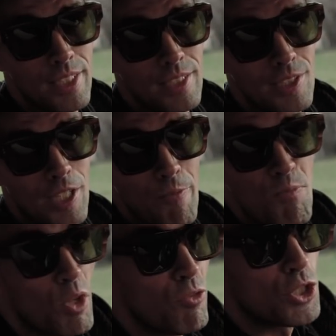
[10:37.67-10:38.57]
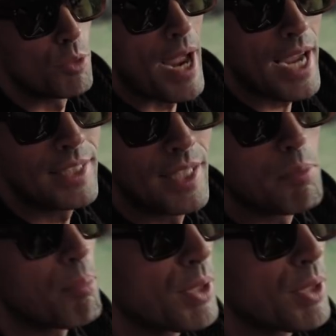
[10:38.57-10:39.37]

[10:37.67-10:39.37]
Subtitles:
this feature by accident,